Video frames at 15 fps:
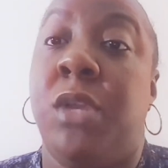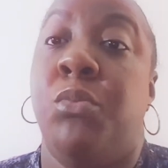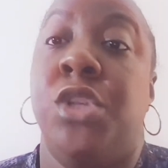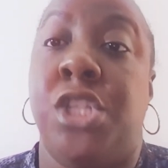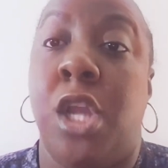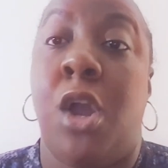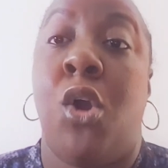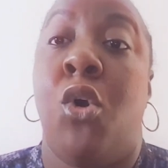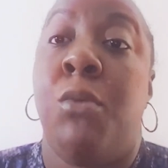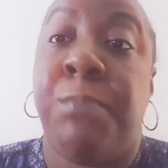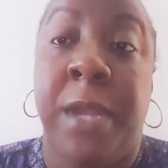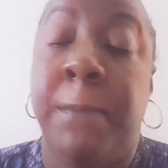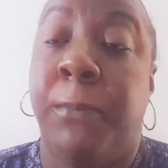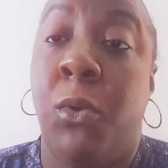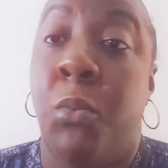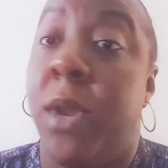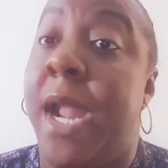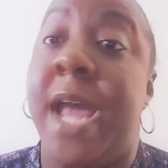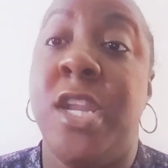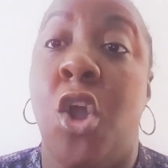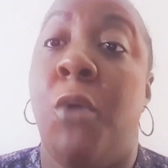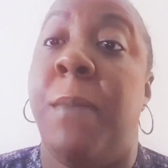with your own people when
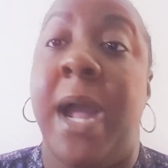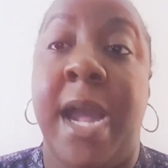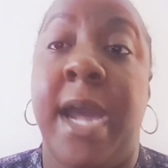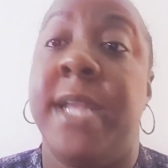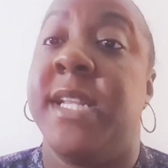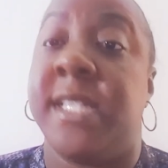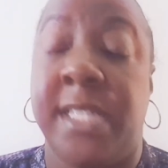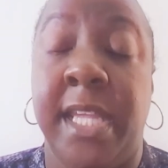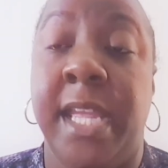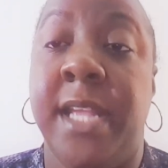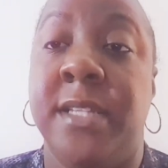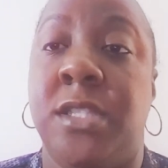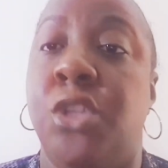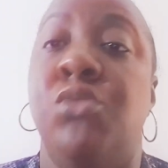I know behind the scenes